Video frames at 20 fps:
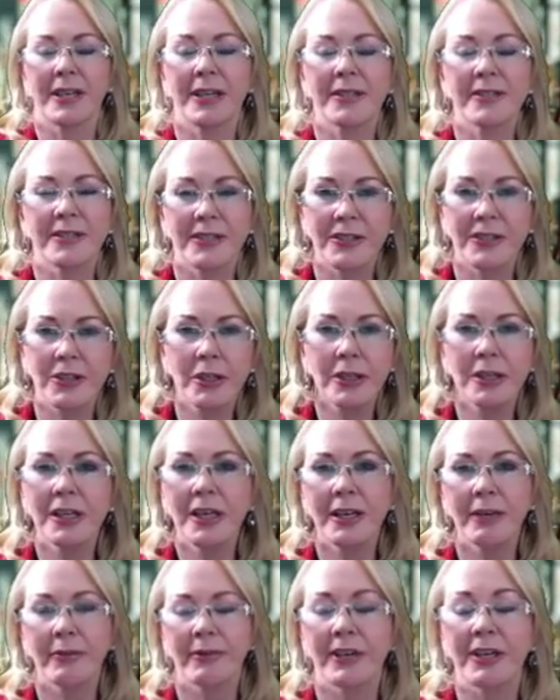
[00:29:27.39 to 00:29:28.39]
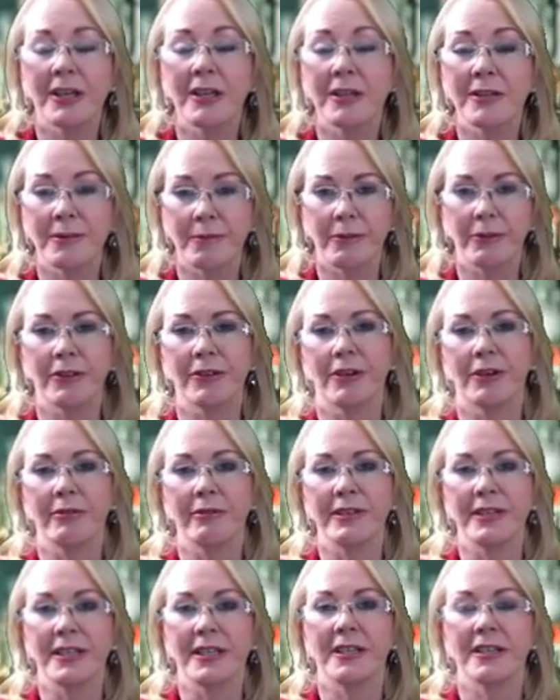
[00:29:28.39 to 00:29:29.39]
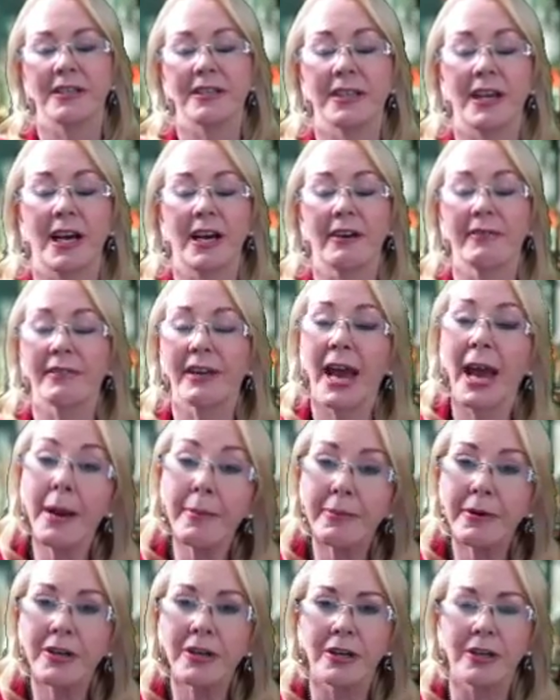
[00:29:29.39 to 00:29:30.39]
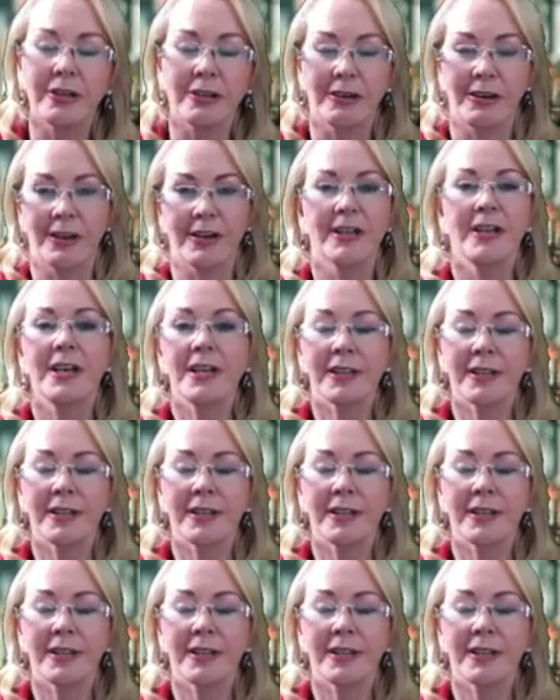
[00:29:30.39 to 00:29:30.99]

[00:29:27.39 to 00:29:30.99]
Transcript: And certainly because Pluto is in the sign of Capricorn,